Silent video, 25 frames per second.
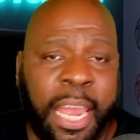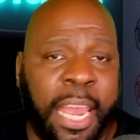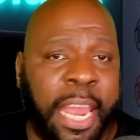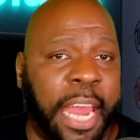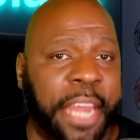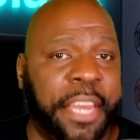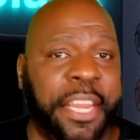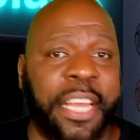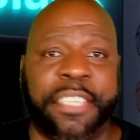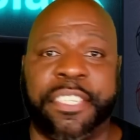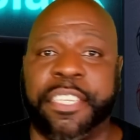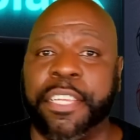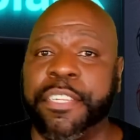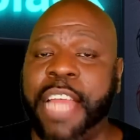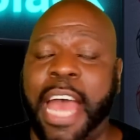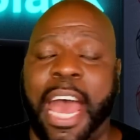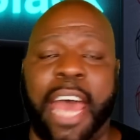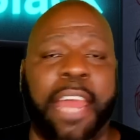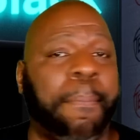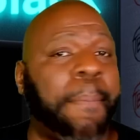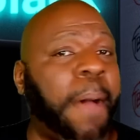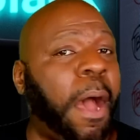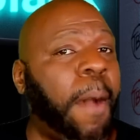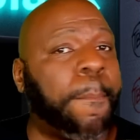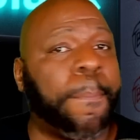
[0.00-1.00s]
And this is not
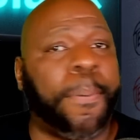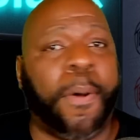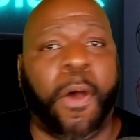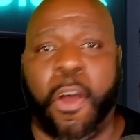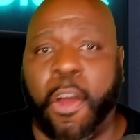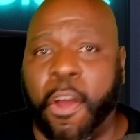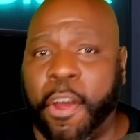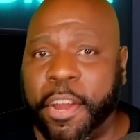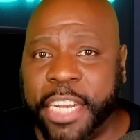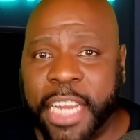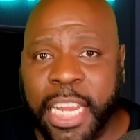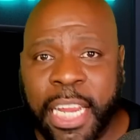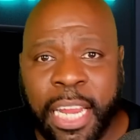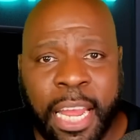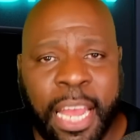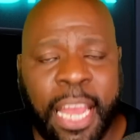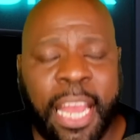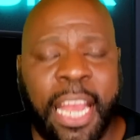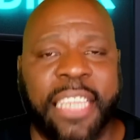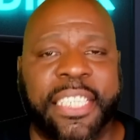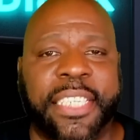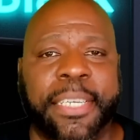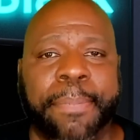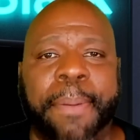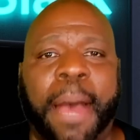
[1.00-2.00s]
about party,
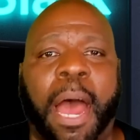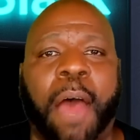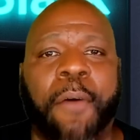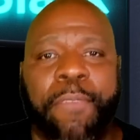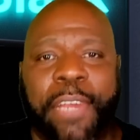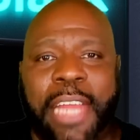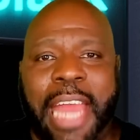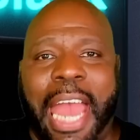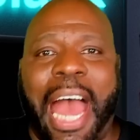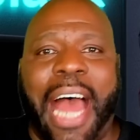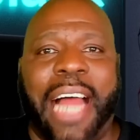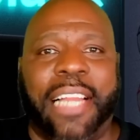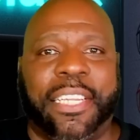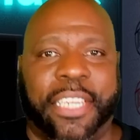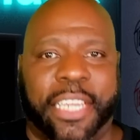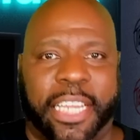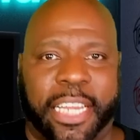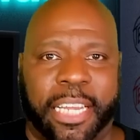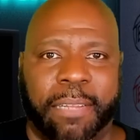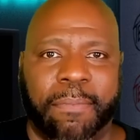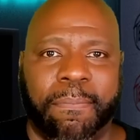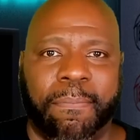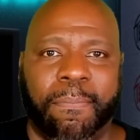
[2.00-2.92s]
it's about reality.